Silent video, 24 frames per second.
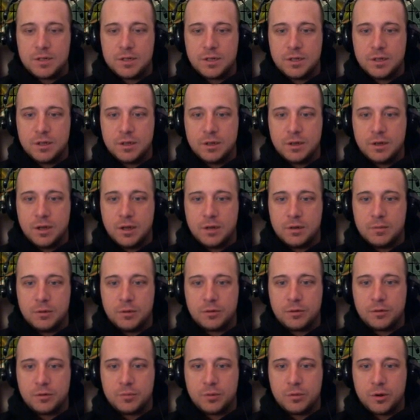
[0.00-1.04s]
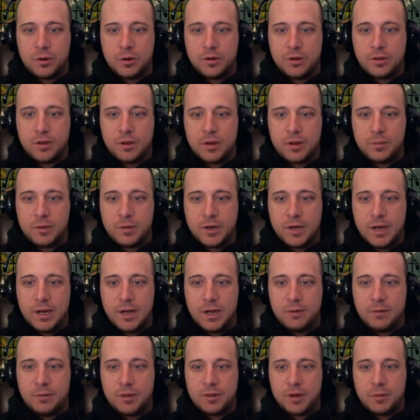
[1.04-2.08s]
are the other most important thing. But
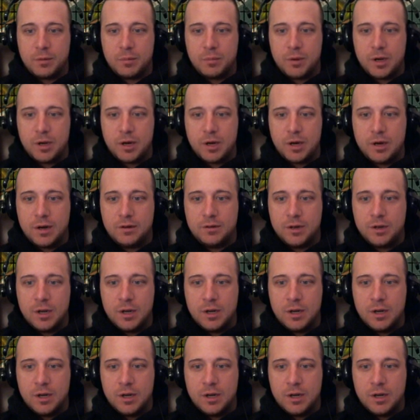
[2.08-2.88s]
again, with our bars,